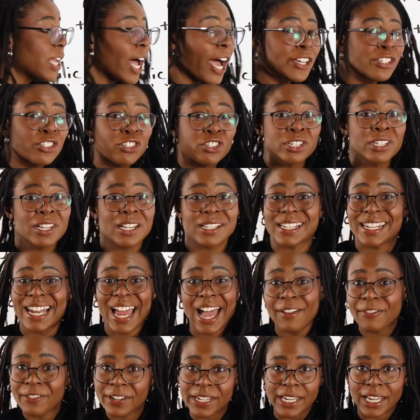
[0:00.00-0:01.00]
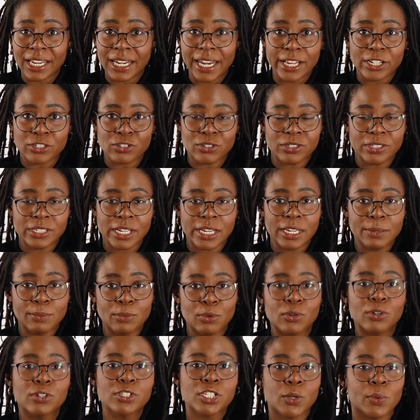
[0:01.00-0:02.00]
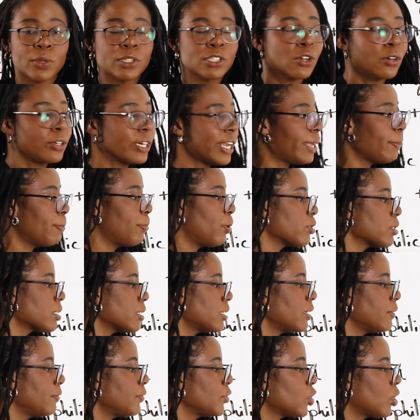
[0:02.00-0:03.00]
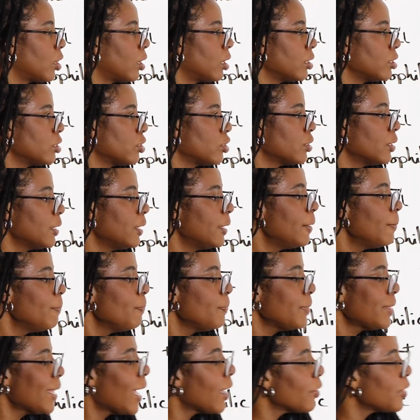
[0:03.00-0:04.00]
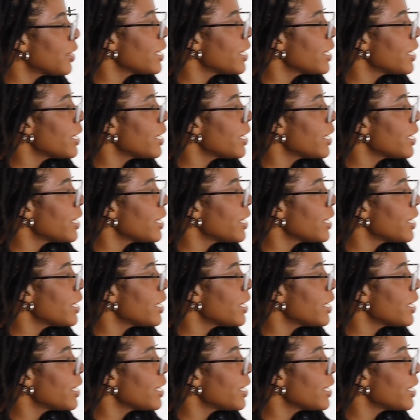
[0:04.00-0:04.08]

hydrogen doesn't have any electrons anymore, so it's got a positive charge. Now